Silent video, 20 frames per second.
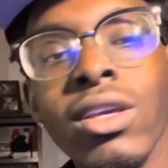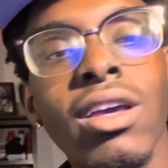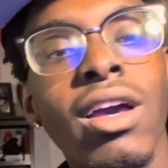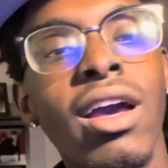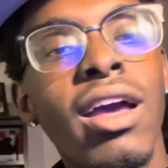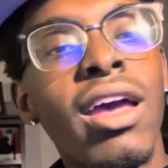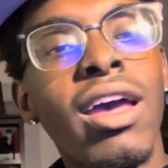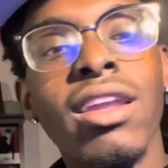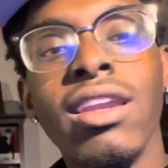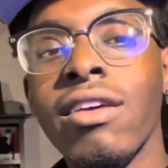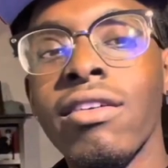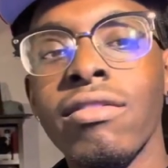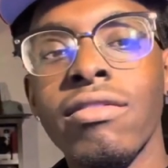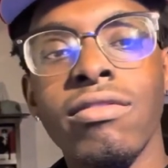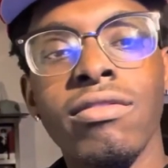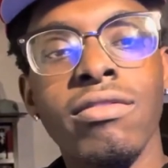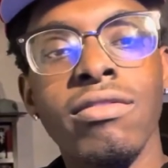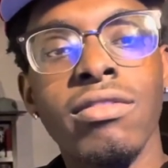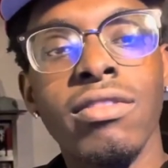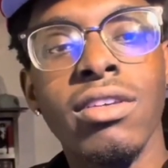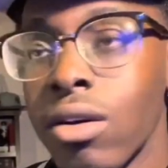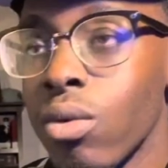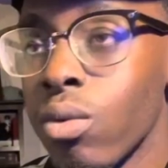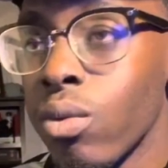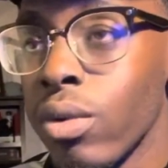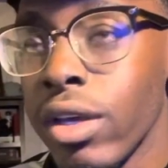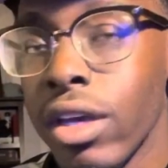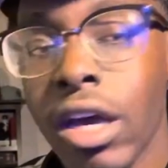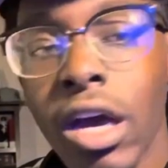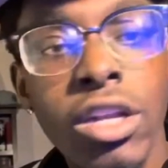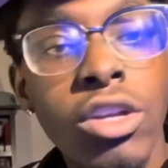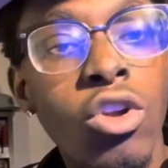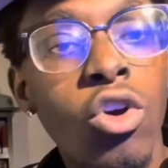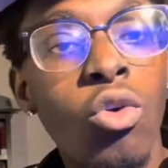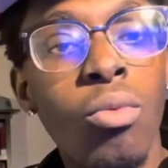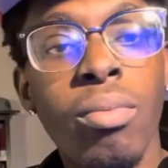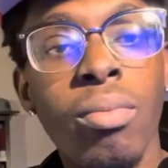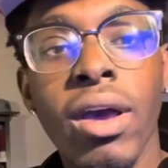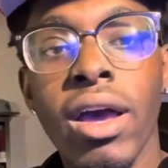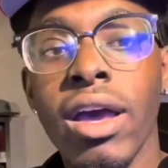got NF. We got
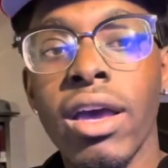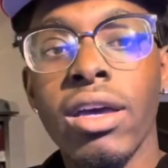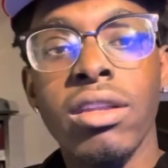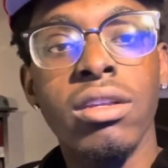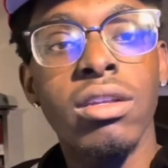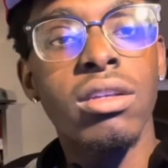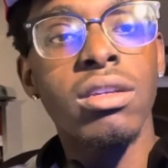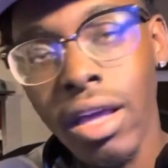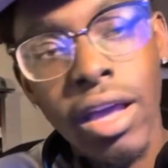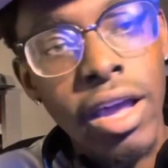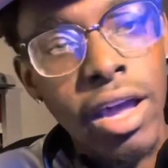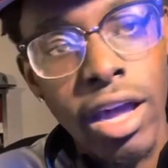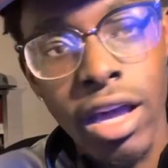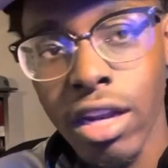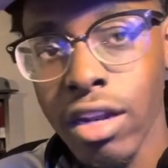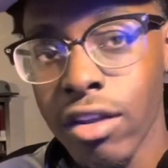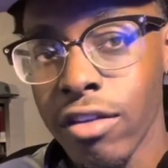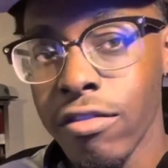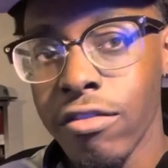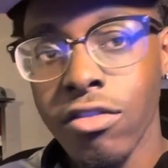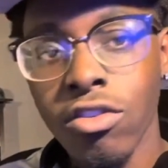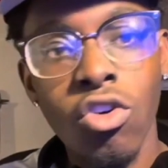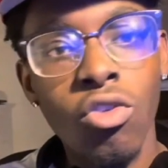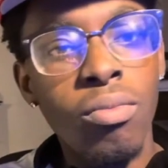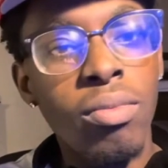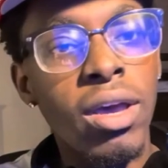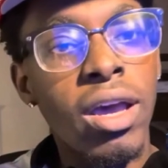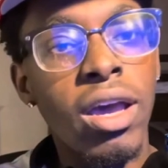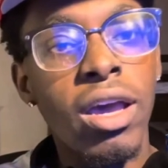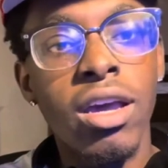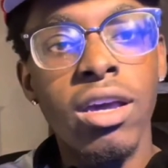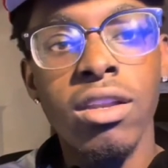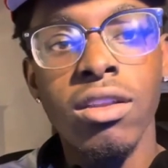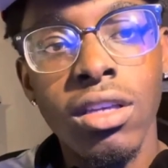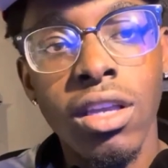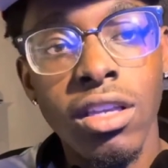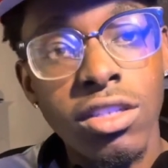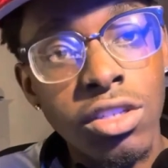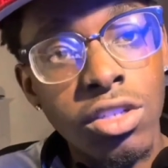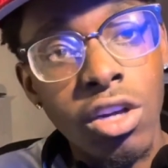Notepad. NF Notepad.
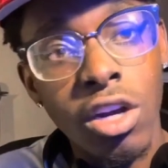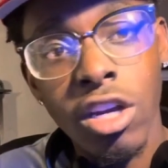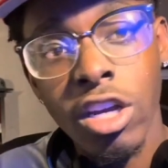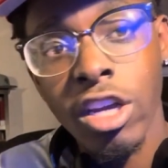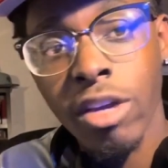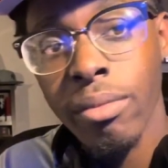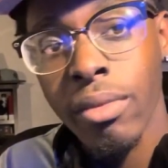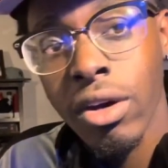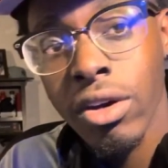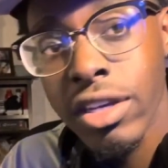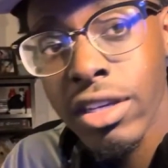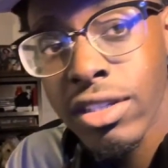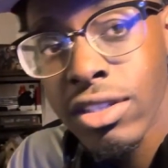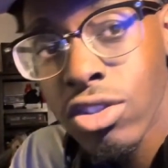Is he talking about his